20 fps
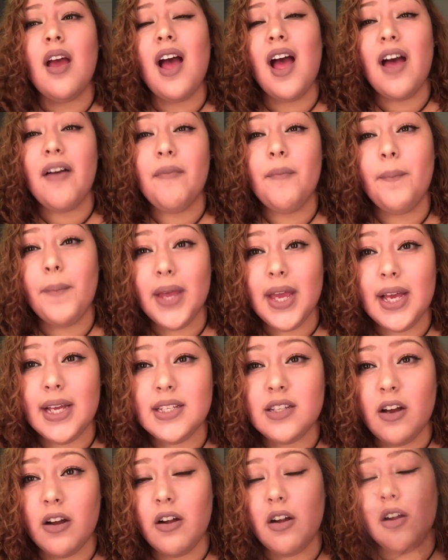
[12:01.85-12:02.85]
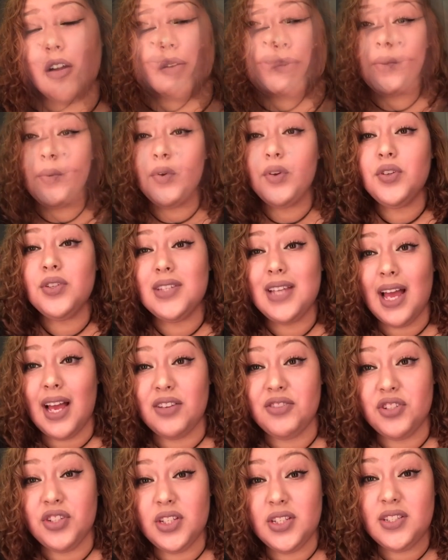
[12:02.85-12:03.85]
I have big ass arms. People used to
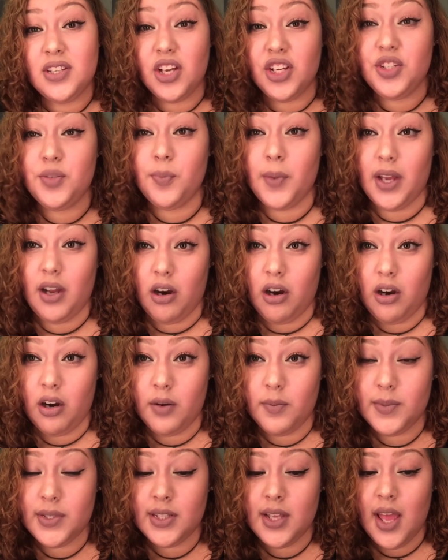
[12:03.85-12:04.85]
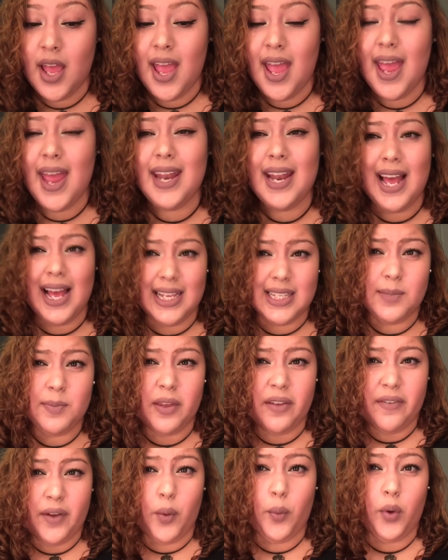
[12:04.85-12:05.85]
actually touch my arms and ask
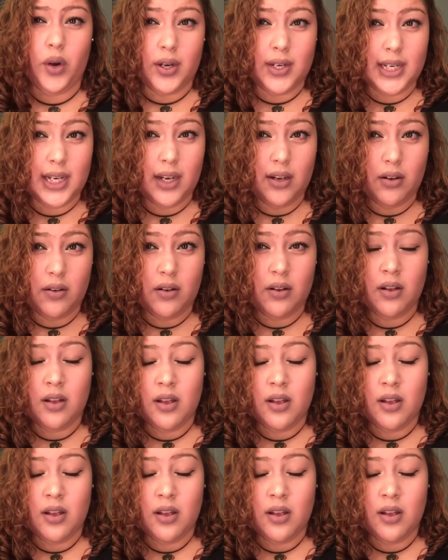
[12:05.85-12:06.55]
me if I worked out.